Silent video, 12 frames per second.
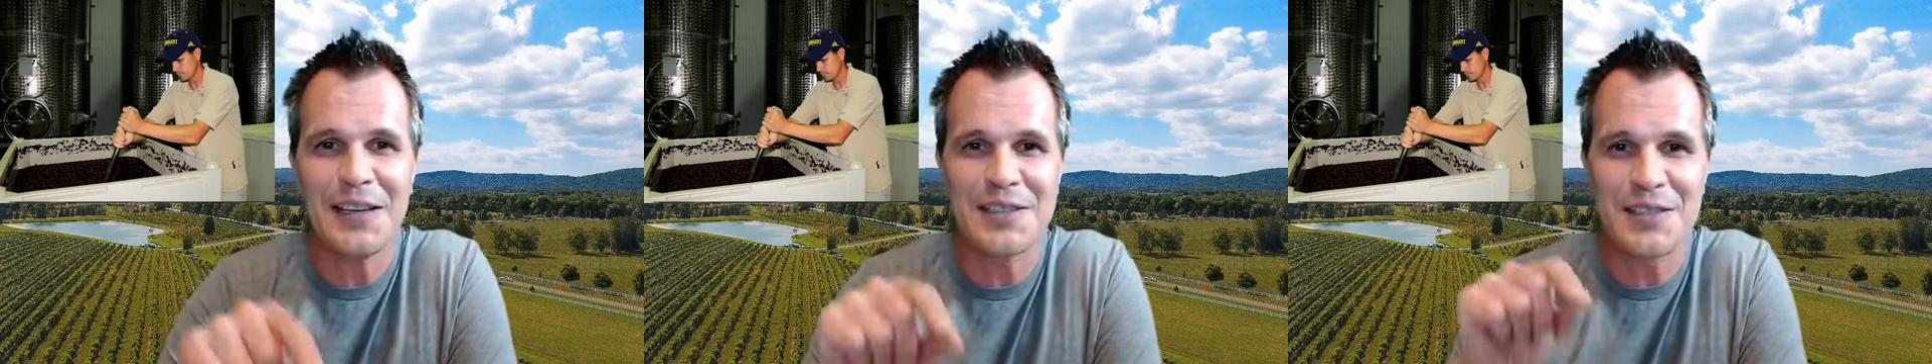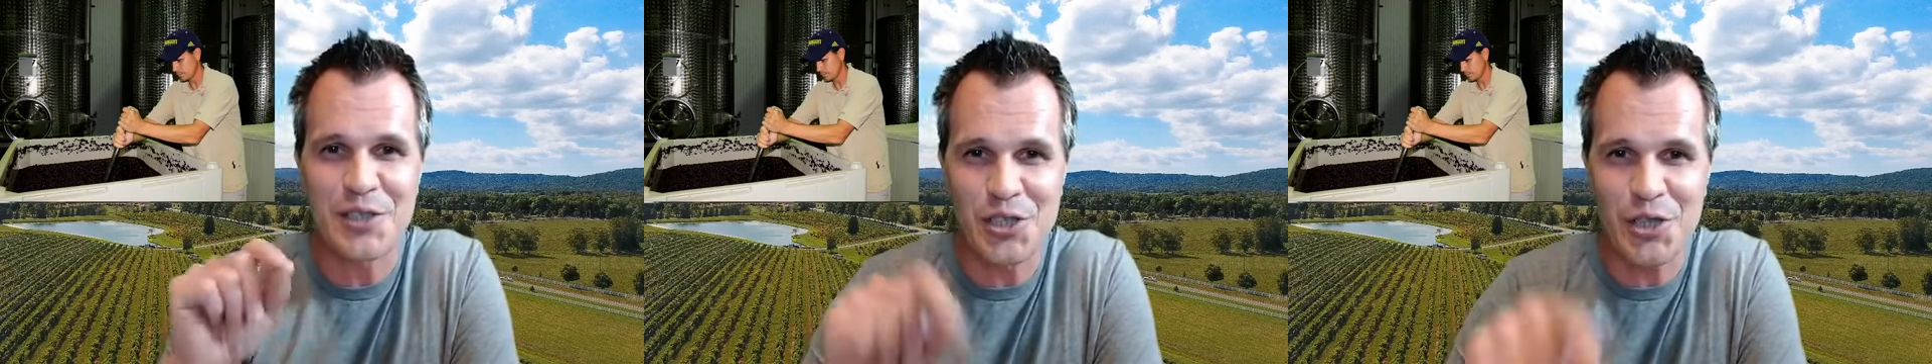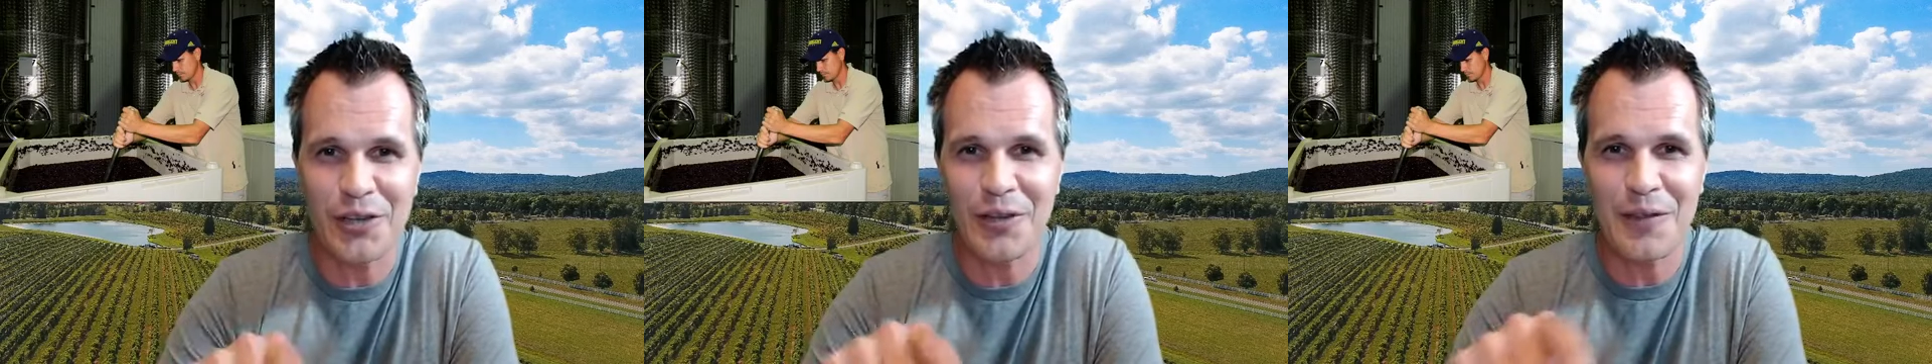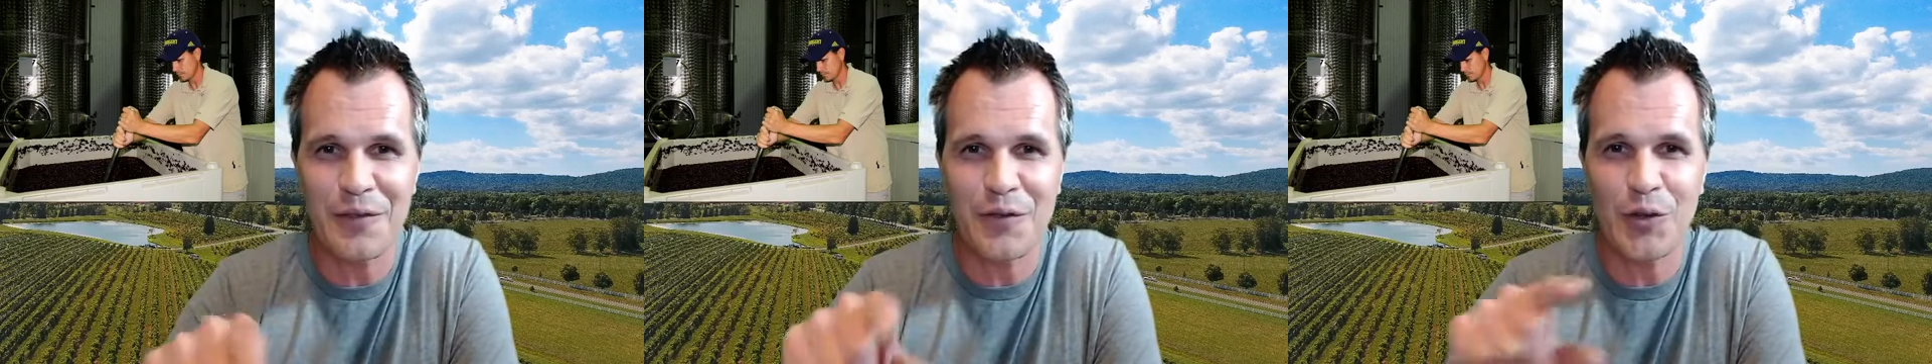is the sugar
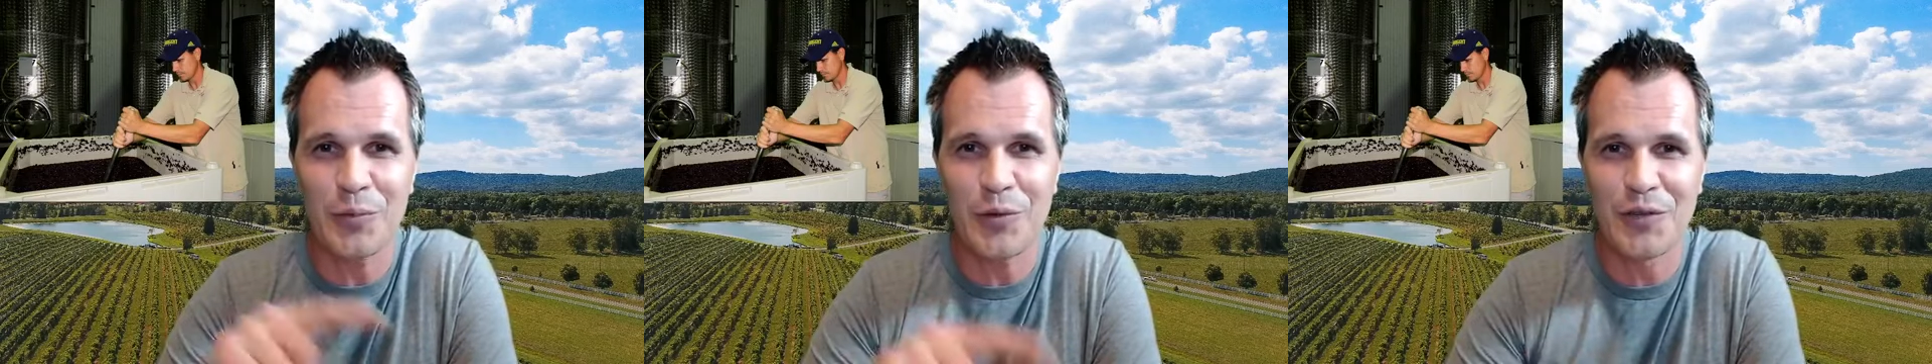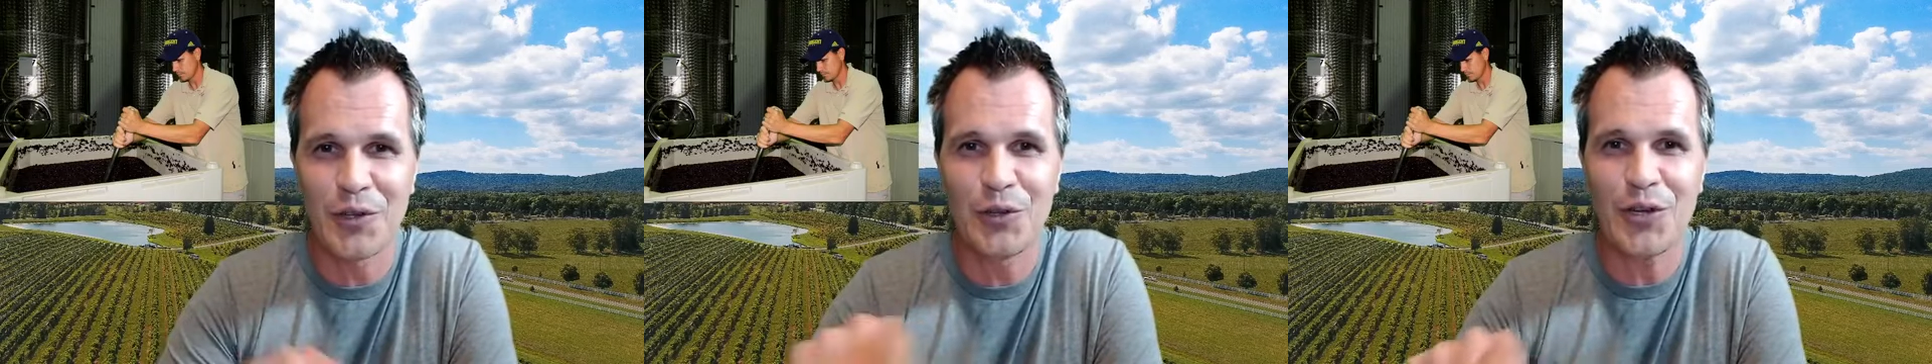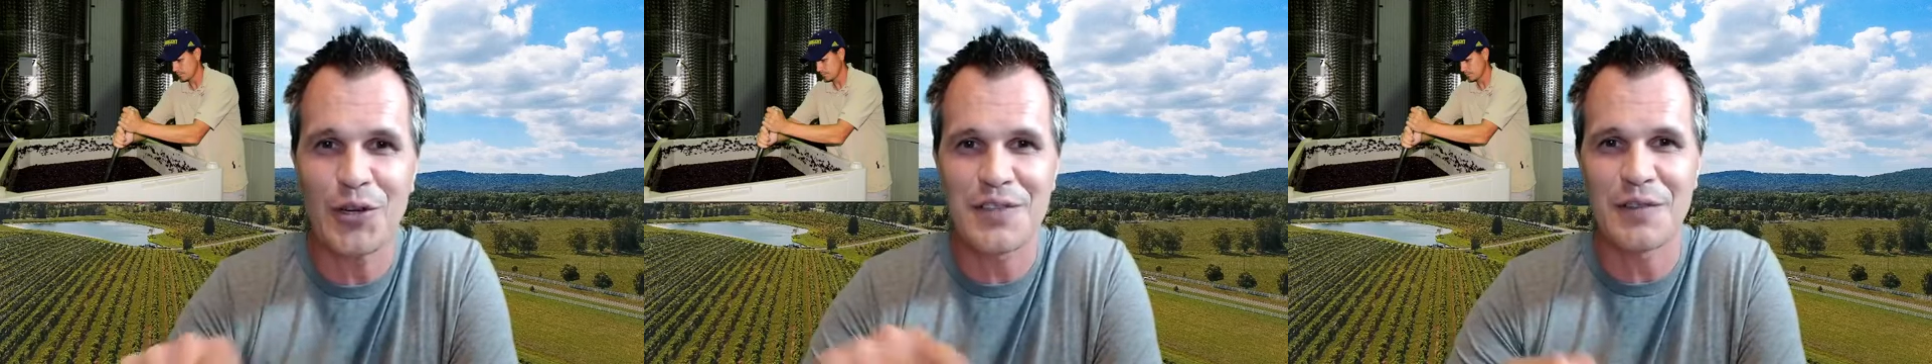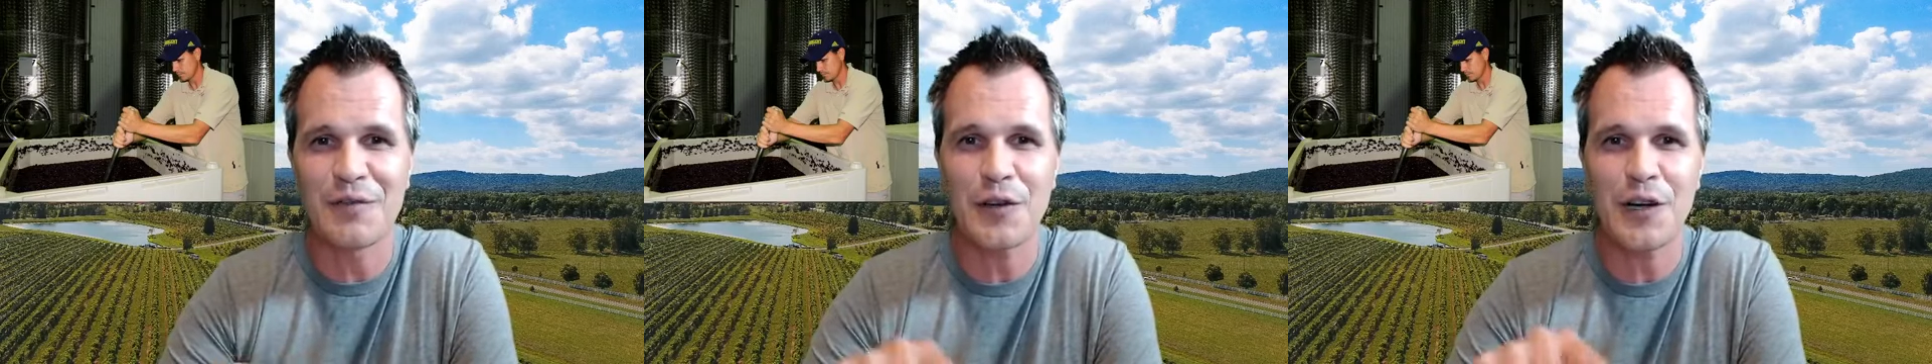in the form of glucose
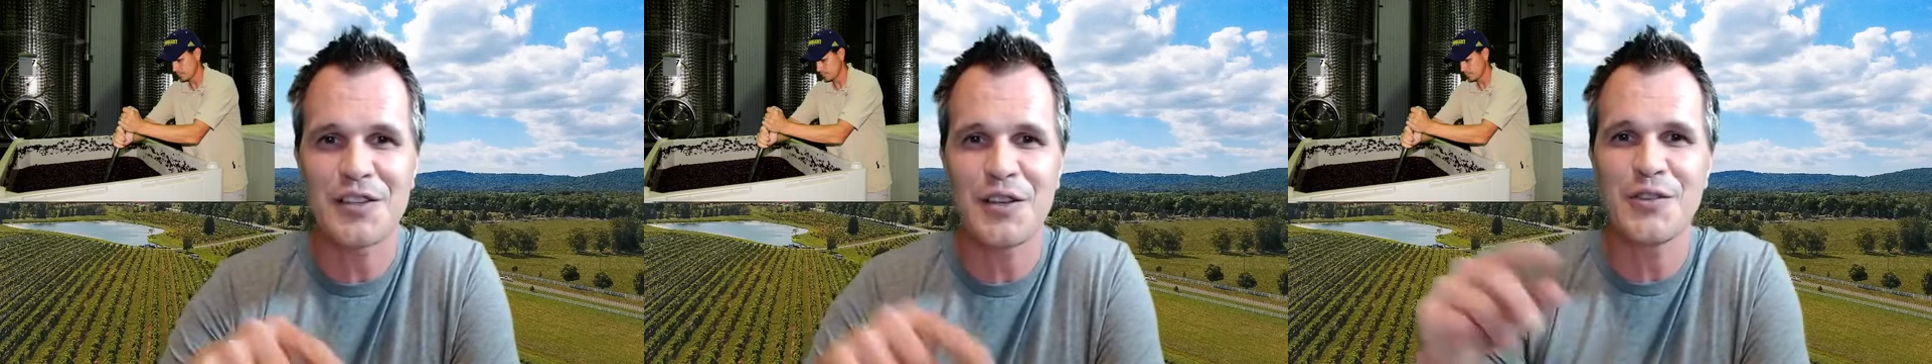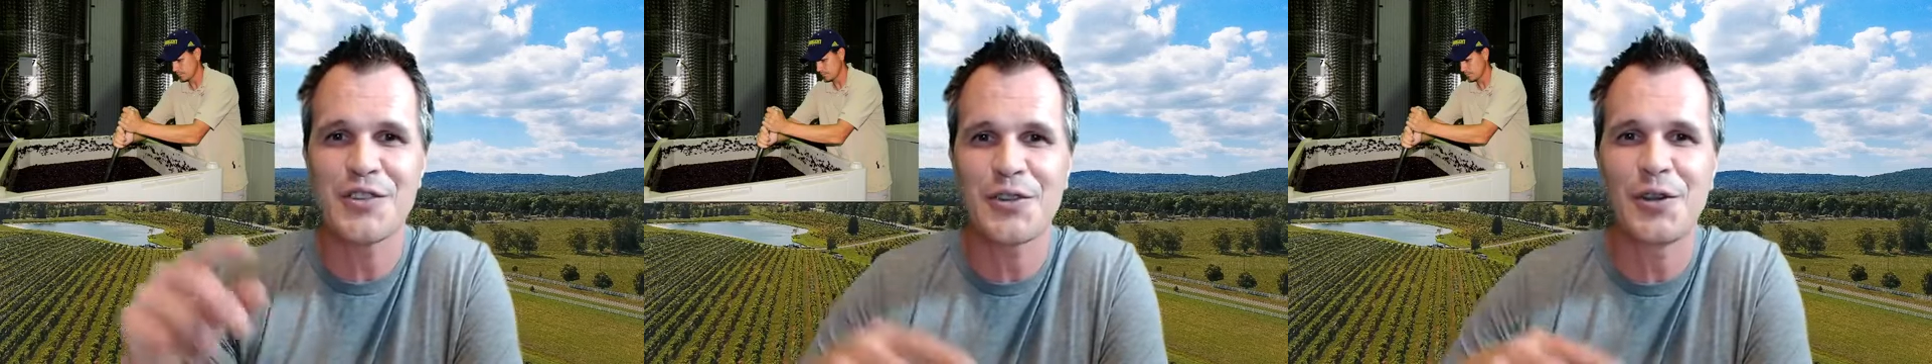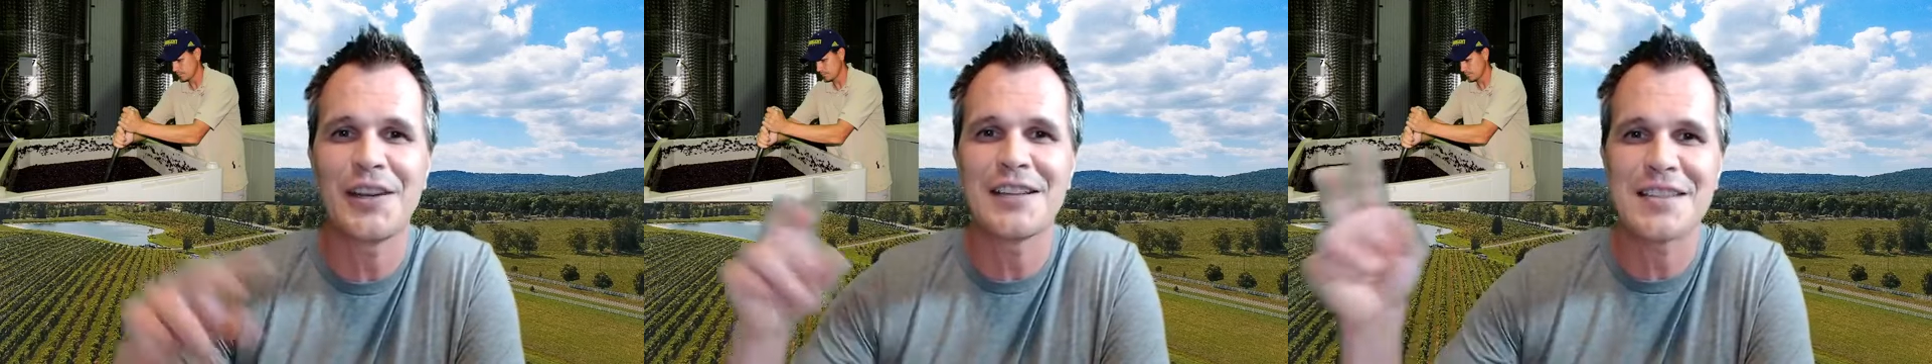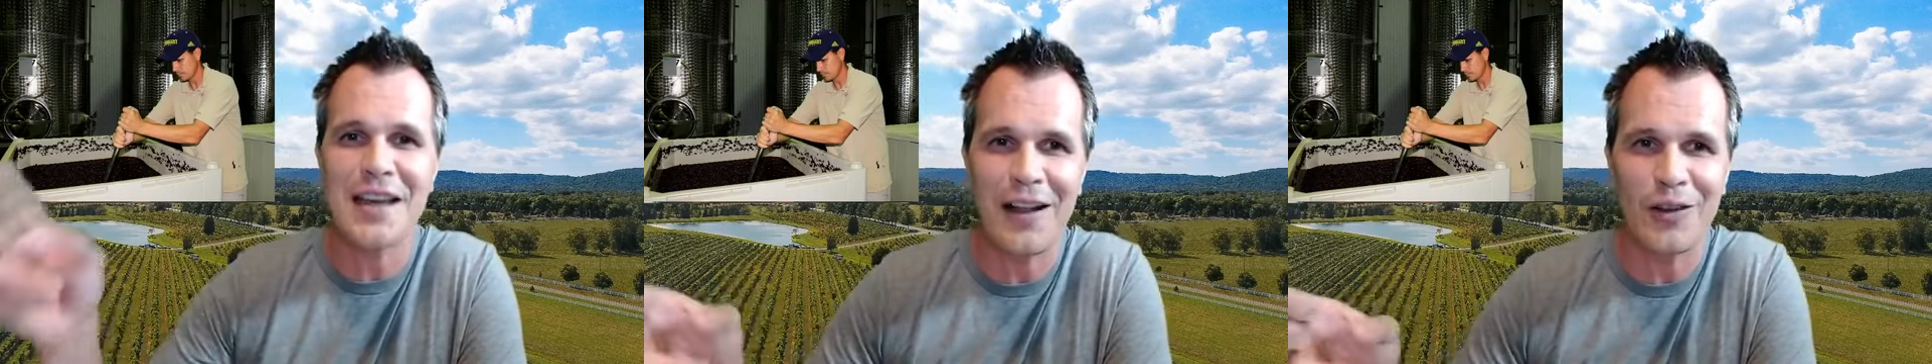and fructose turning
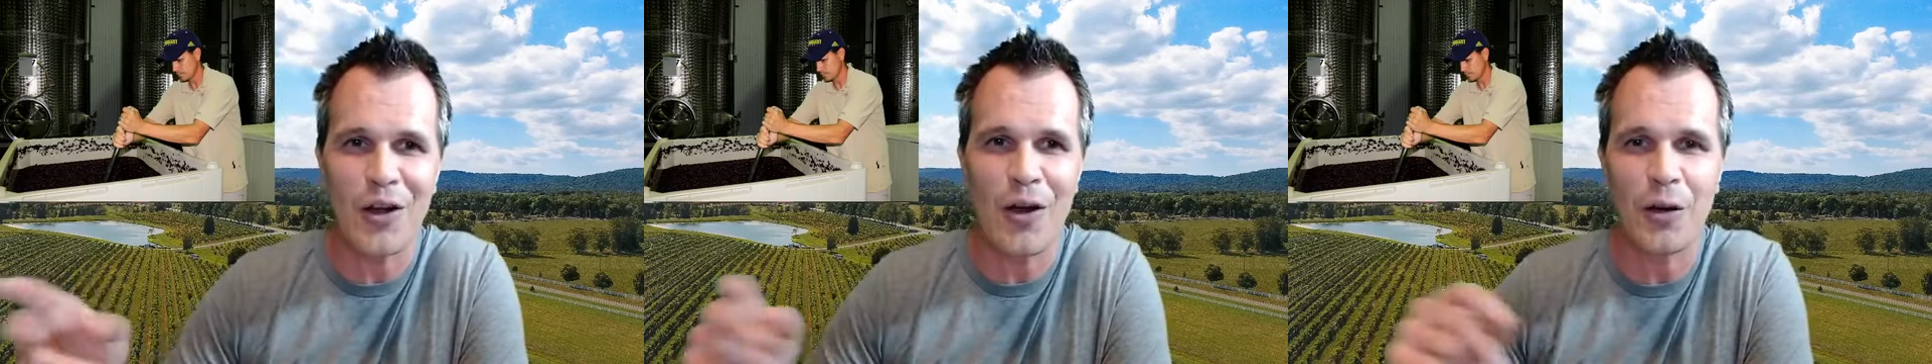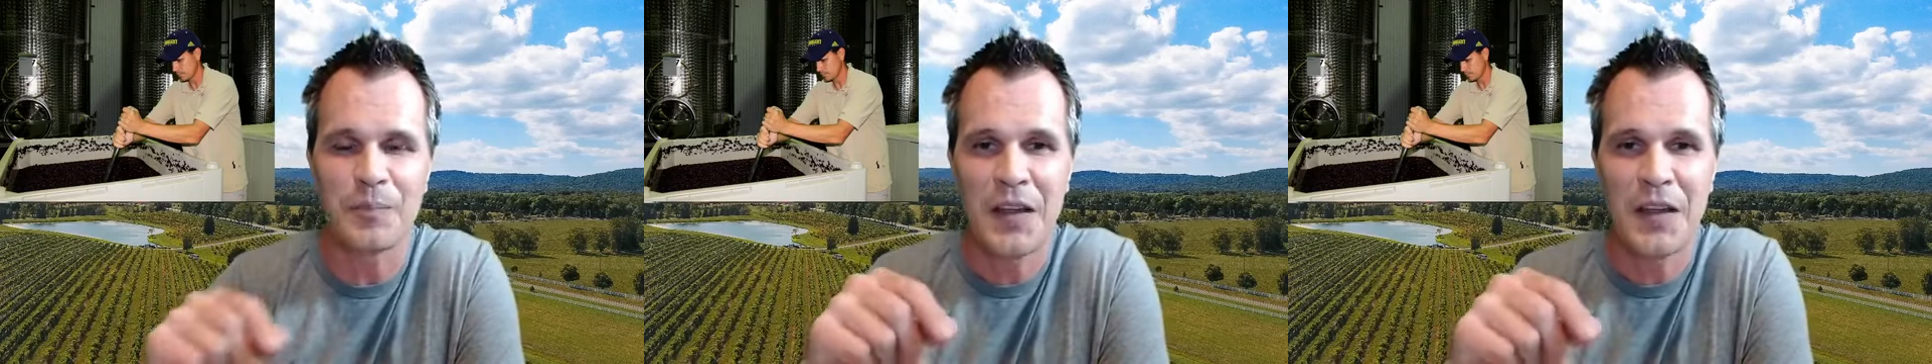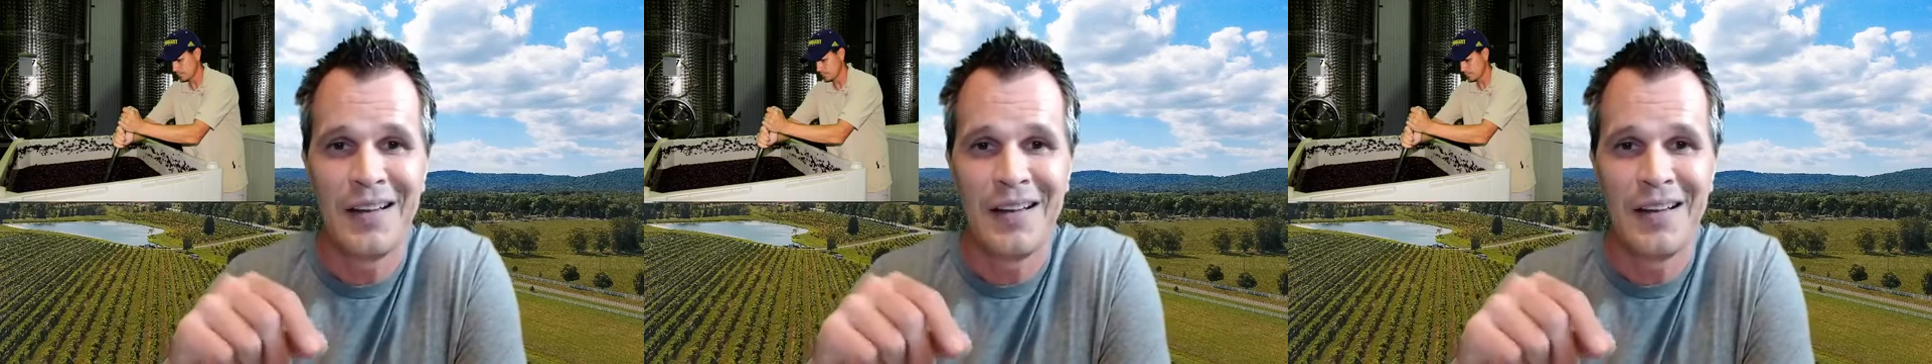into alcohol.